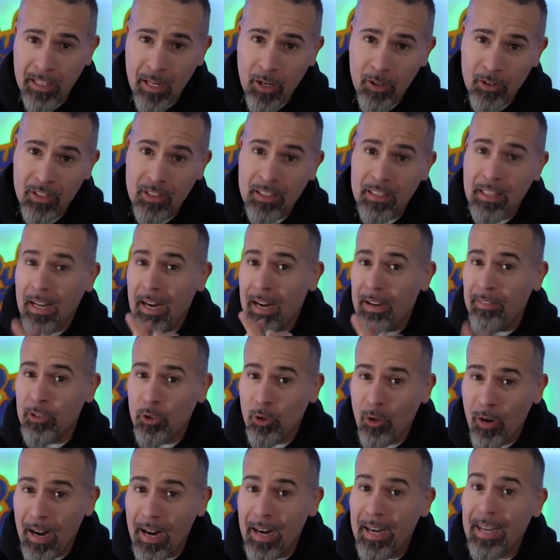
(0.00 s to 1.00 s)
houses that I've
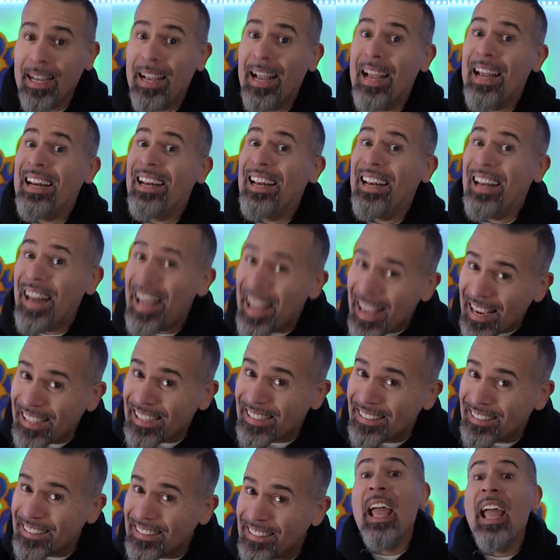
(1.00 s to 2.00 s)
tried and
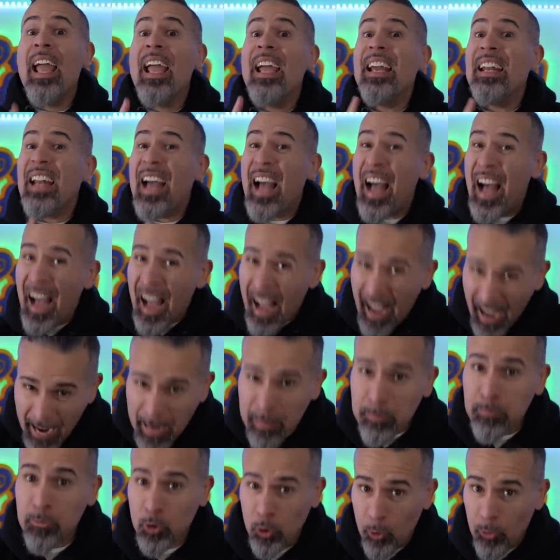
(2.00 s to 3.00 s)
liked, and
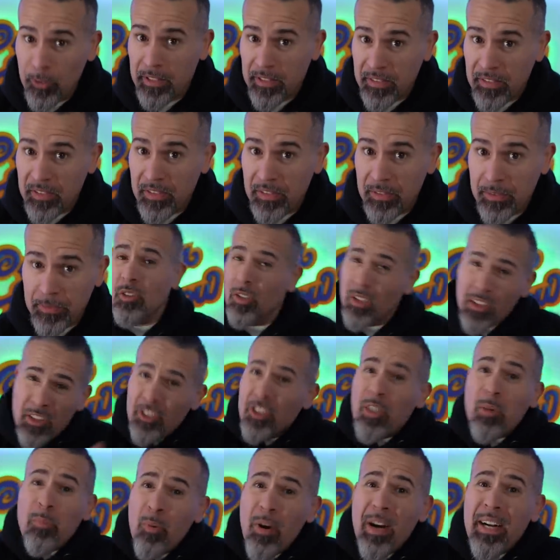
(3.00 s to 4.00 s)
hype joints. So let's
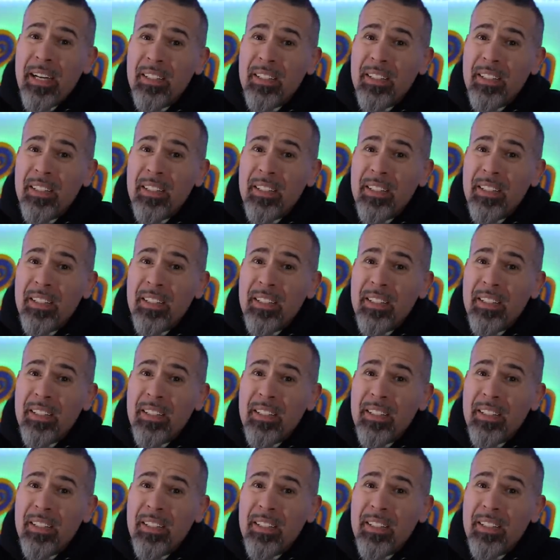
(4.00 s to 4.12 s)
jump right